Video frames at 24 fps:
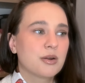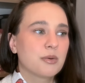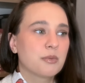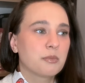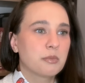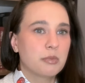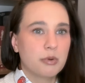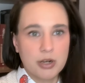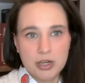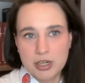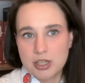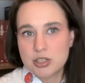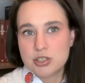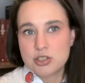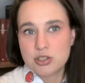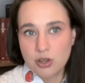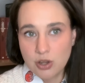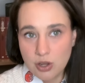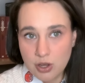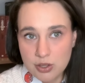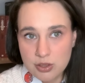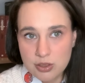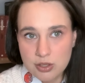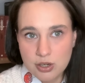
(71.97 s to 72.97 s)
British
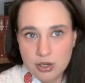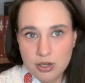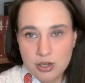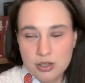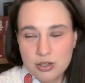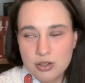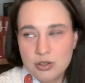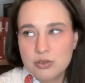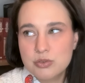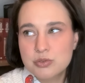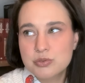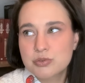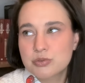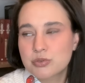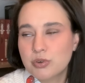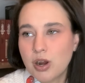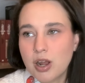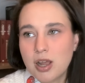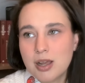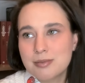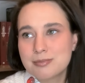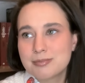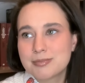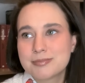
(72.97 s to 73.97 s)
author
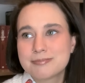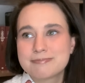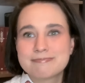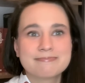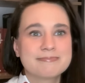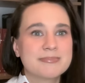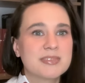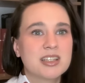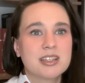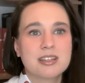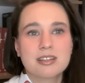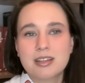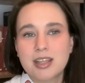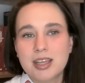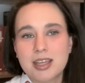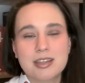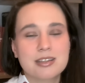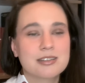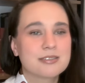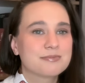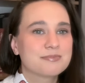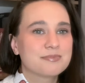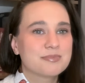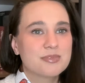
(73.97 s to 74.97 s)
from
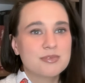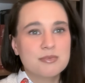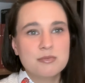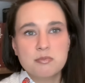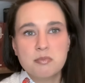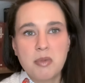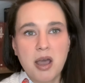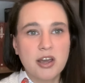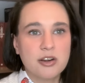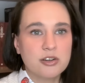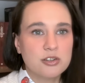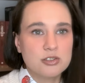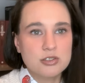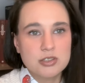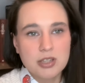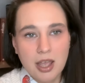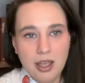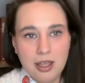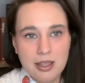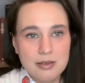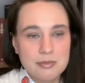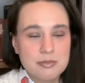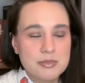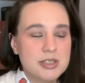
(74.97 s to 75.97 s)
like modern
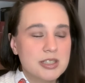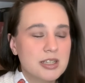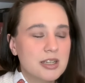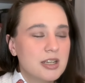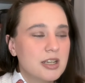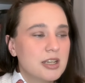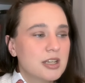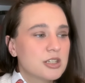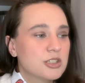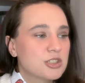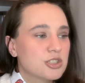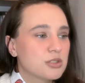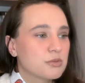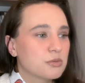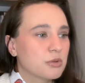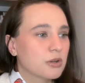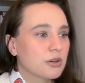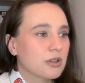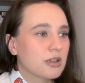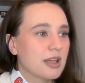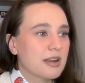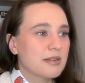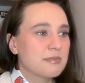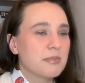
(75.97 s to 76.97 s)
times. She wrote
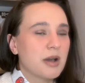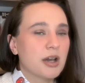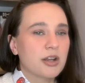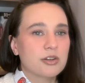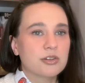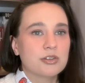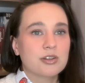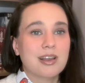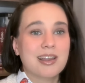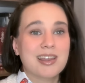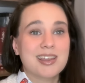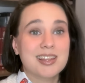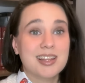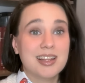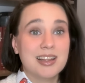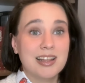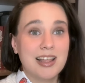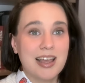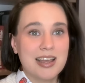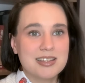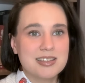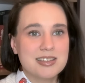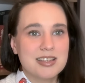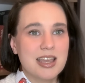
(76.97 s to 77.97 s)
a lot of modern
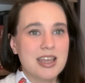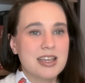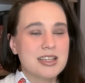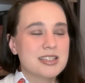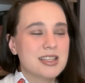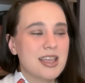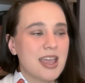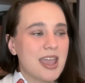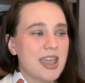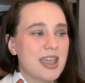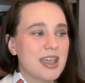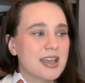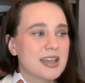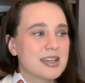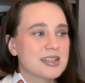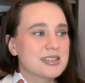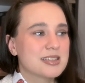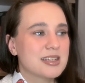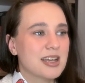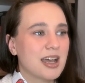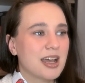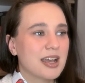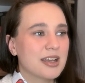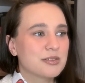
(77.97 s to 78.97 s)
classics, and
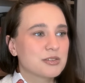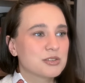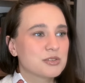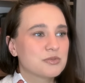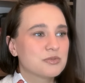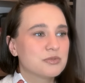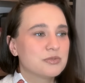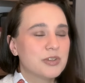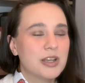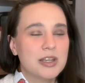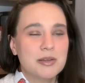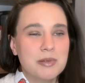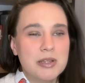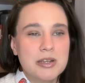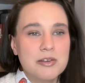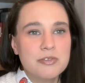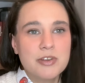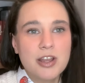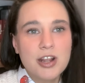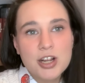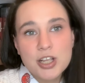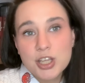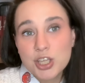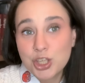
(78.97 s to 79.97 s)
I was been
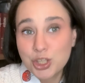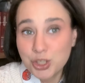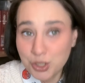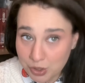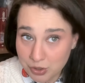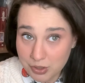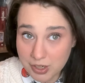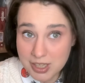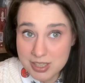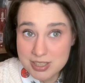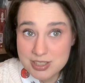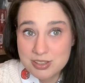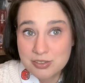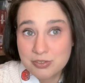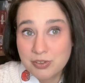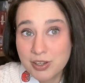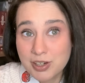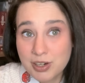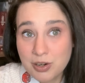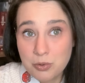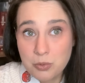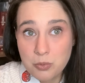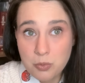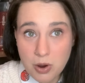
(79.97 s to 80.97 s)
very curious to find
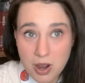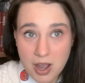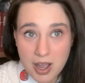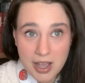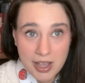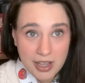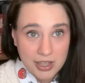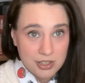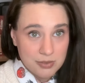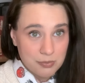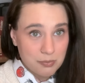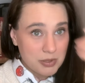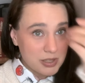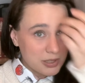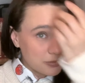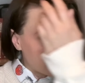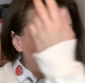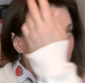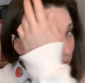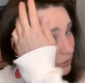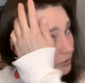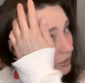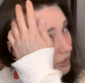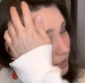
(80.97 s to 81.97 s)
out why
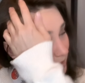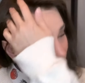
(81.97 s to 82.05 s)
people